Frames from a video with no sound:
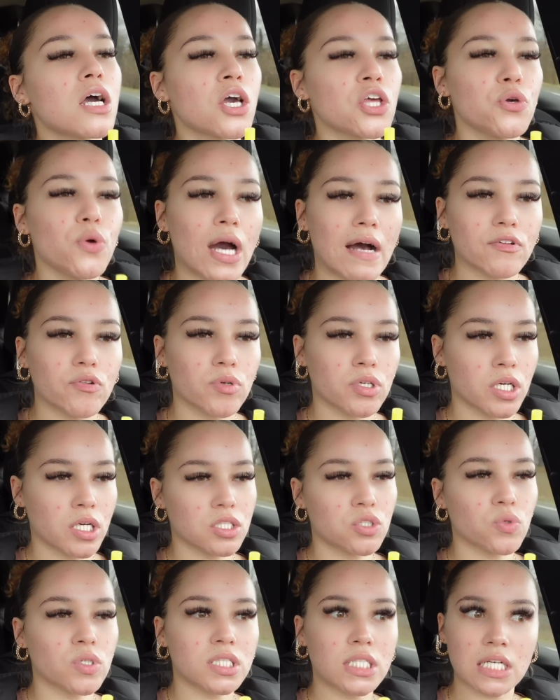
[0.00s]
you have to return it
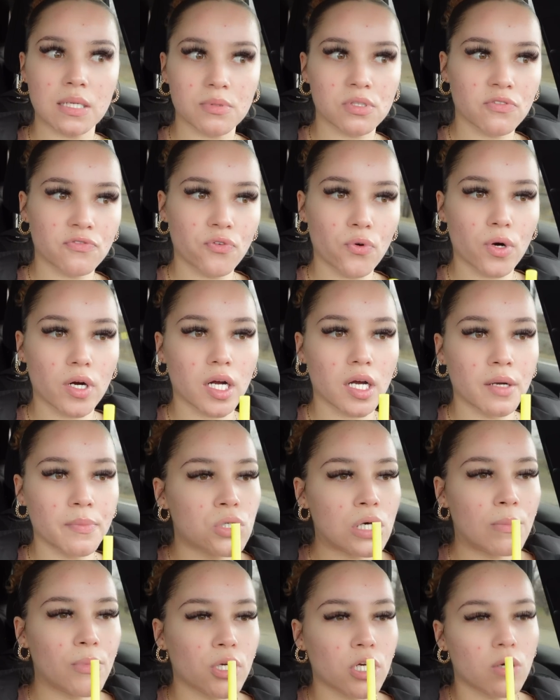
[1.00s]
to a stand-up Sephora.
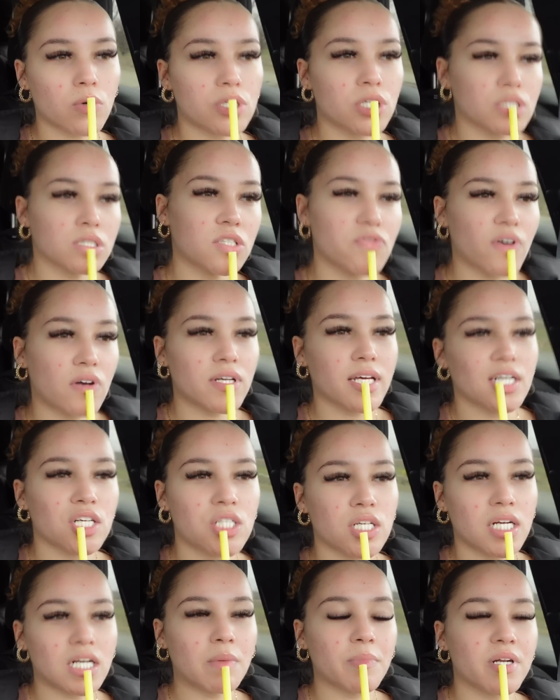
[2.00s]
So I'm gonna go return this
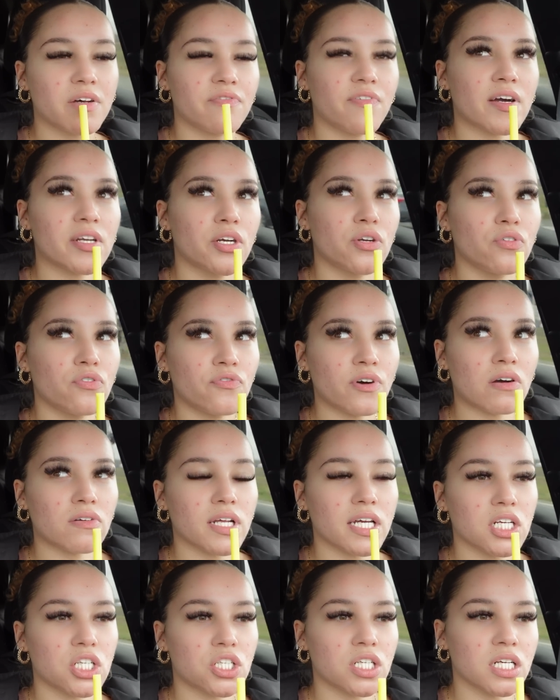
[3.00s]
foundation and I'm gonna find a new
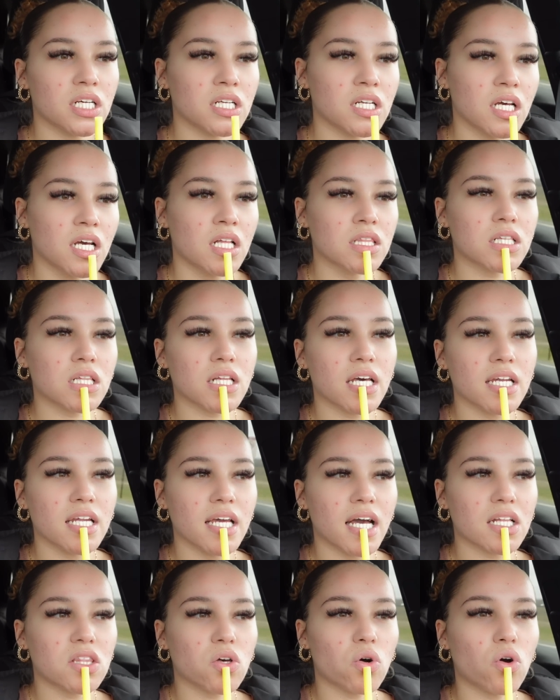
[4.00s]
foundation. The lady
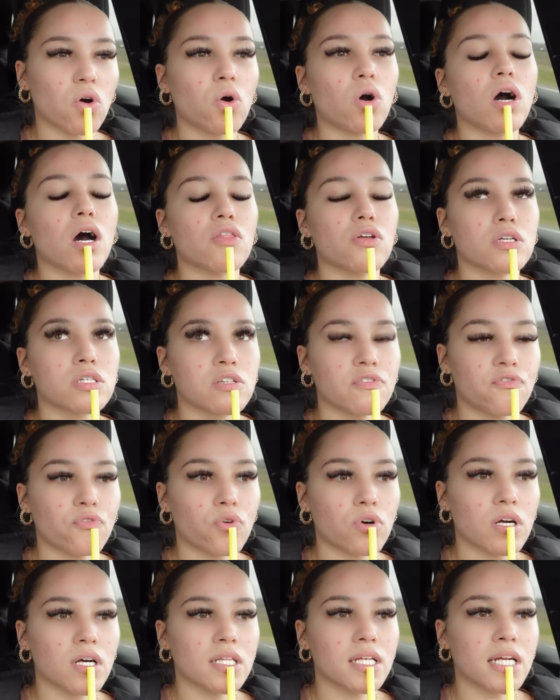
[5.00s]
at the other
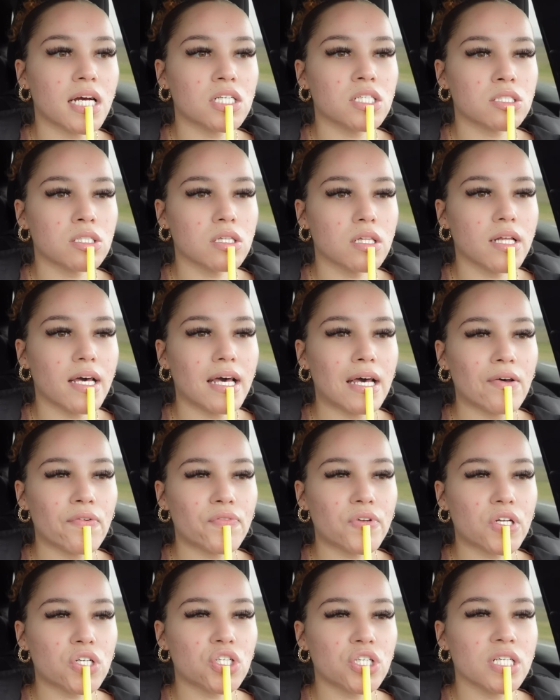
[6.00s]
Sephora that I just
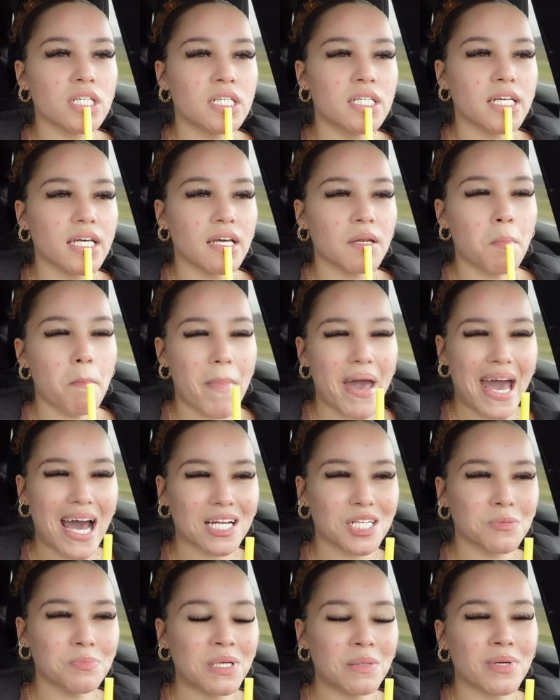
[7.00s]
left, she did
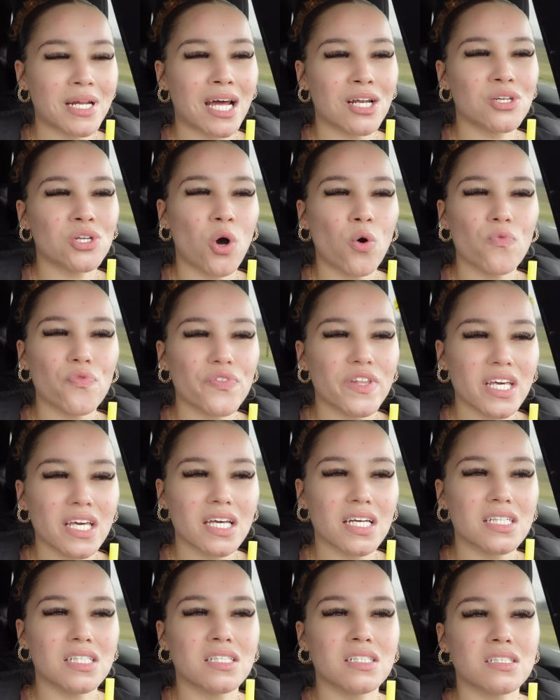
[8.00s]
match me, but I don't think
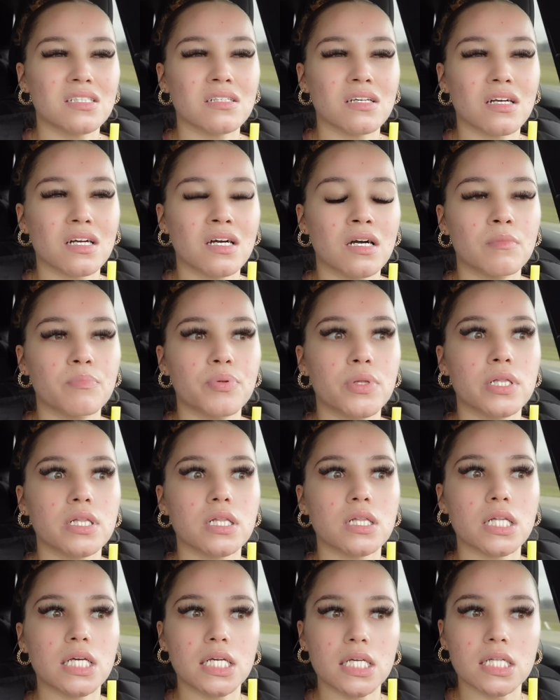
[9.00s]
it's
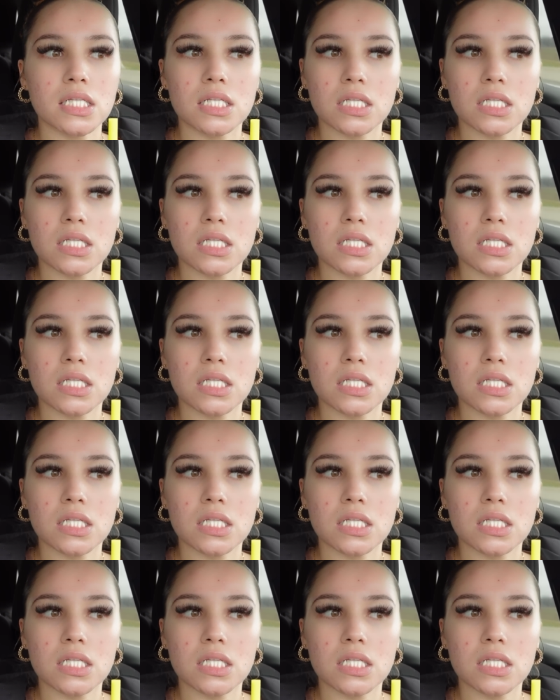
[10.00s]
completely